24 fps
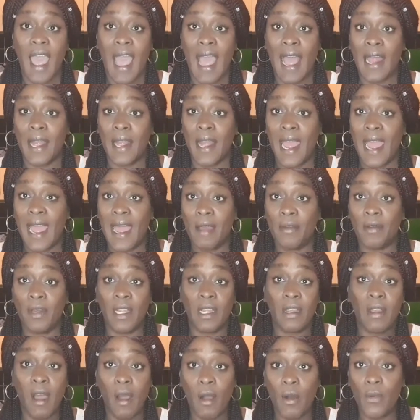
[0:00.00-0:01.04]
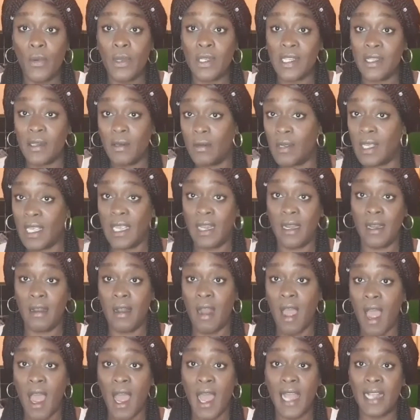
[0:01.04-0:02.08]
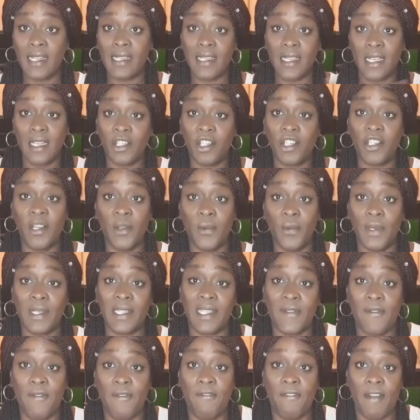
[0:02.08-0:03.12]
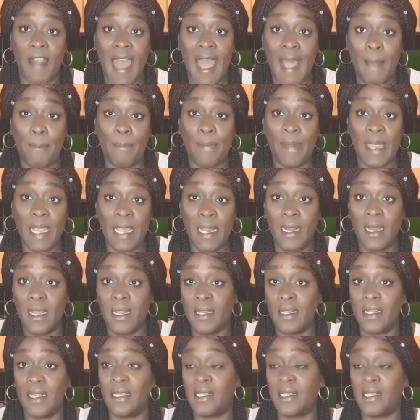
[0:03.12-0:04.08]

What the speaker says: and how Nicole was looking nice and she was flapping and